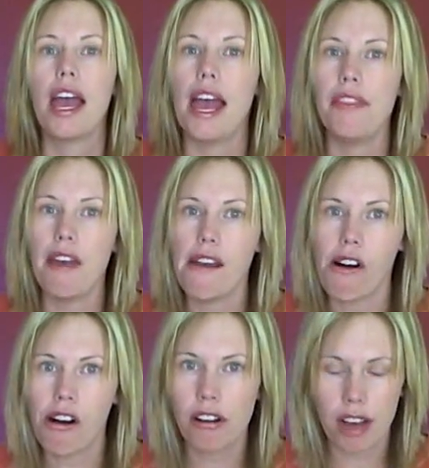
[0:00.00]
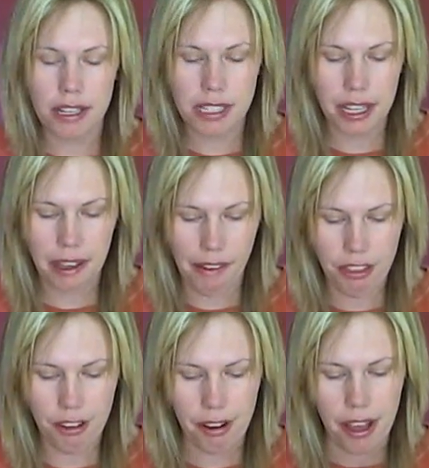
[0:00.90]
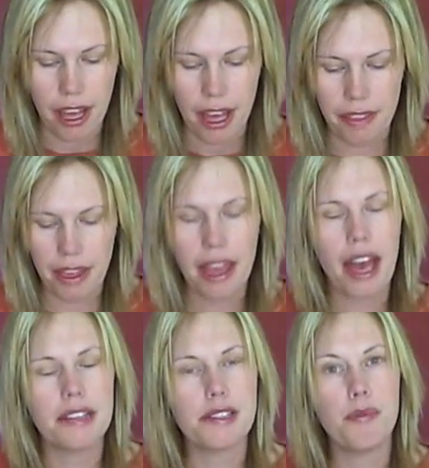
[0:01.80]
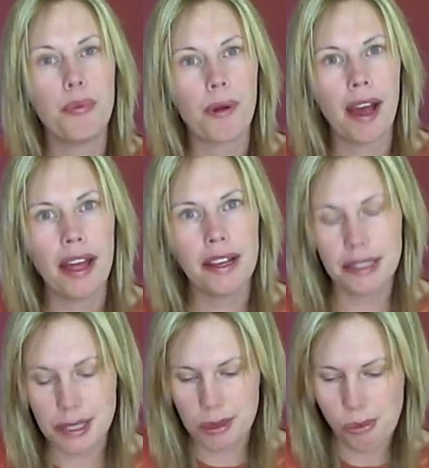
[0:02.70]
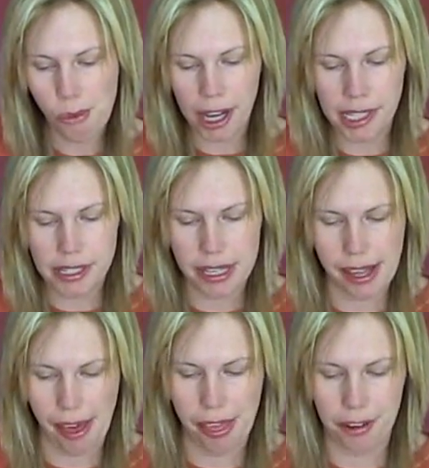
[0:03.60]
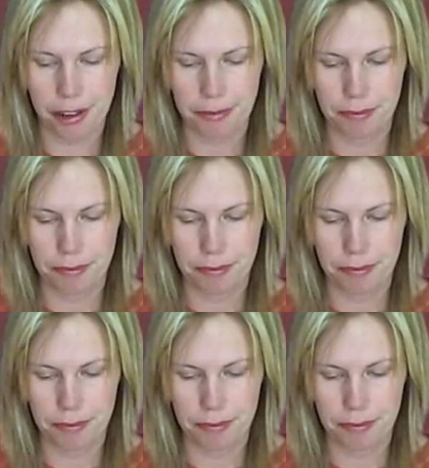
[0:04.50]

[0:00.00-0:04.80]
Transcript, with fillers: And they all got together, and they had some bread and some wine together.